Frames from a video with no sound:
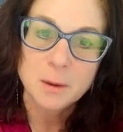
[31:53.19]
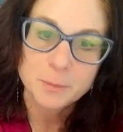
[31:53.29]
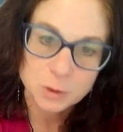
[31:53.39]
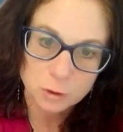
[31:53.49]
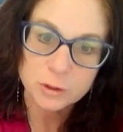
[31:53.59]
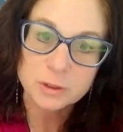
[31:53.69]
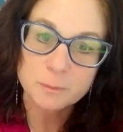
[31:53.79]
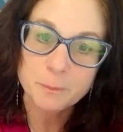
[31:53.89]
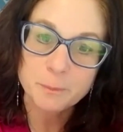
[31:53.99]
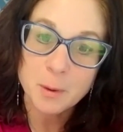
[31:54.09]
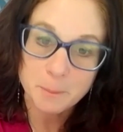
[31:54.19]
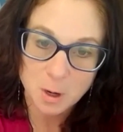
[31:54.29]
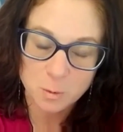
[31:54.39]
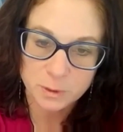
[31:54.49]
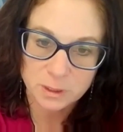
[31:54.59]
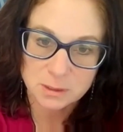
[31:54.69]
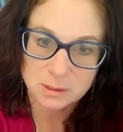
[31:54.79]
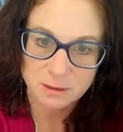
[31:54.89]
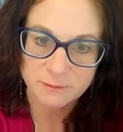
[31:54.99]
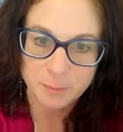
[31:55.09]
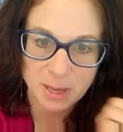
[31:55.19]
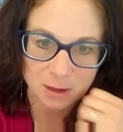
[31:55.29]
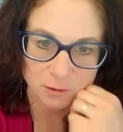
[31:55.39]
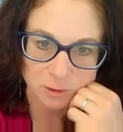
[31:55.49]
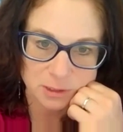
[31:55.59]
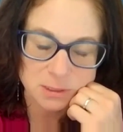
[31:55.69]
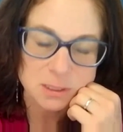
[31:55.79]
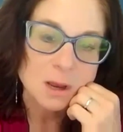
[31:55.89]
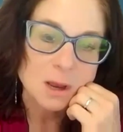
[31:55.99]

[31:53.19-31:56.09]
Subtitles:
certain components of batteries.